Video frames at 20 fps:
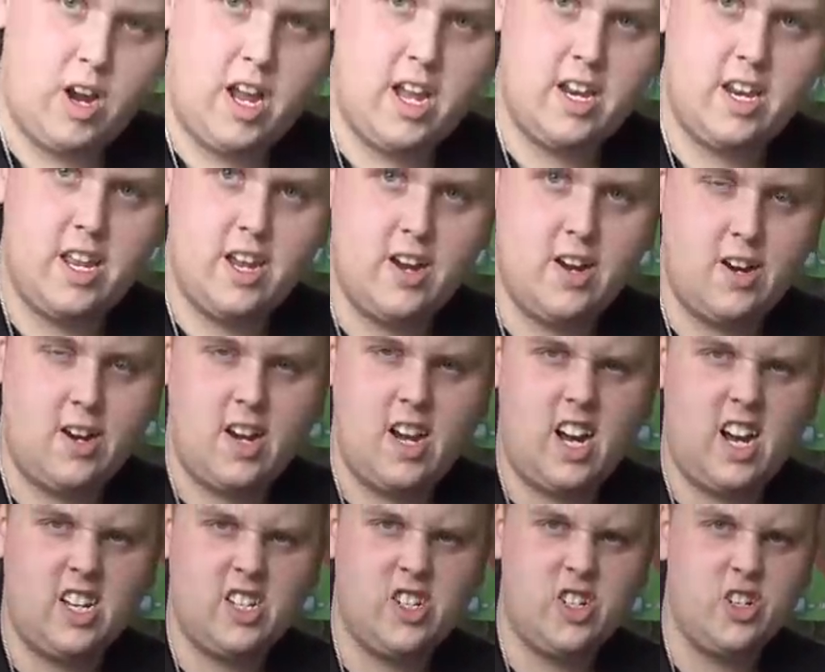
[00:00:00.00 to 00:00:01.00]
reindeer
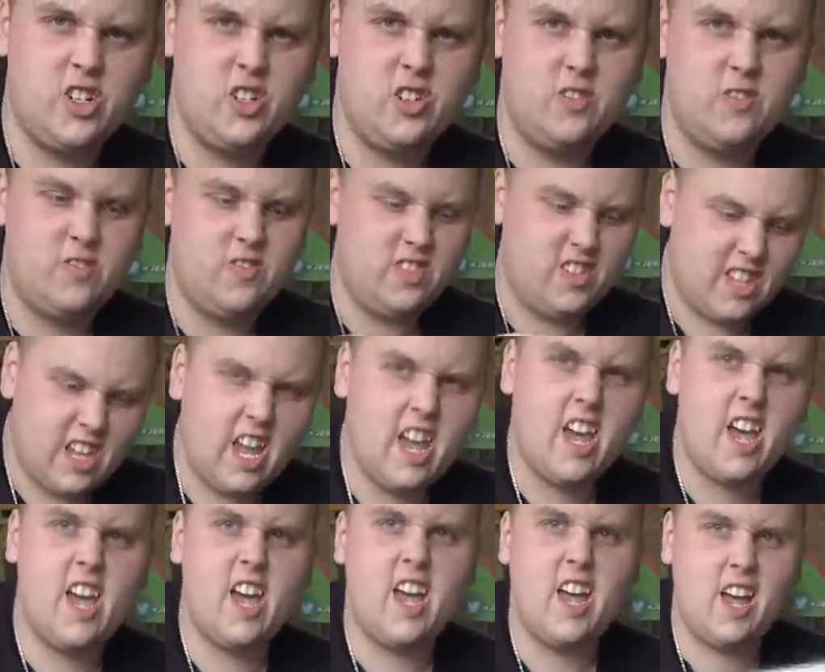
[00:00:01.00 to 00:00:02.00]
costume.
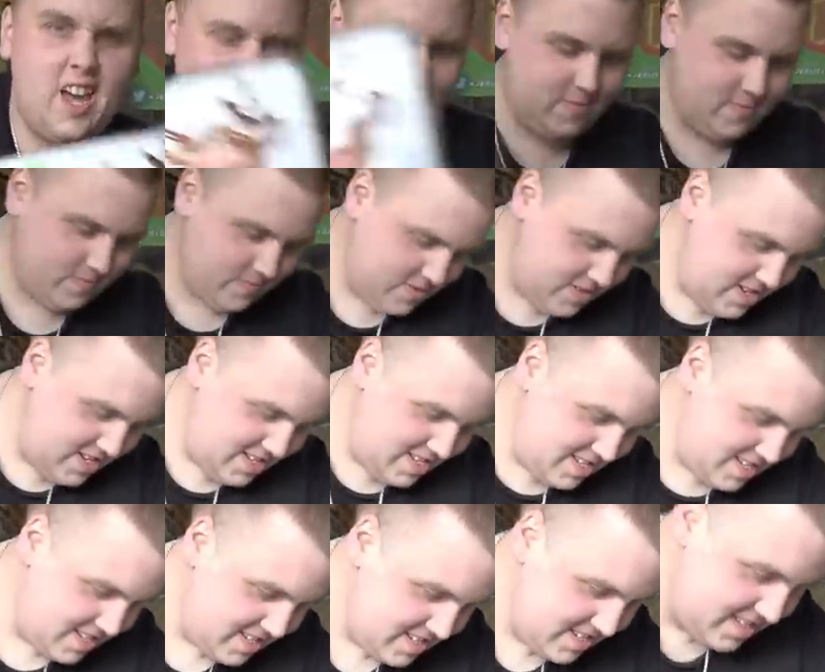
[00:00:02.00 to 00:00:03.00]
Yeah.
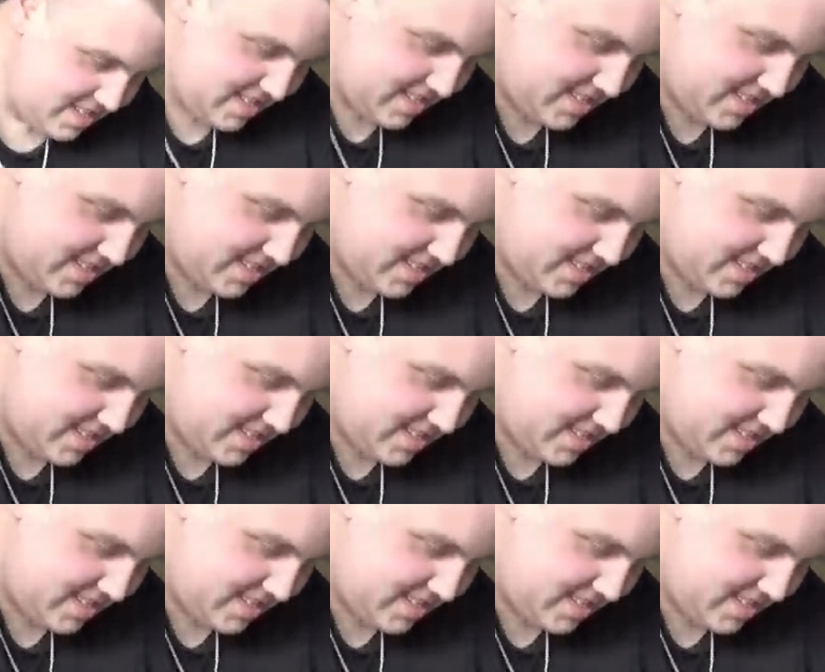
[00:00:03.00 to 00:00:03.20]
Cozy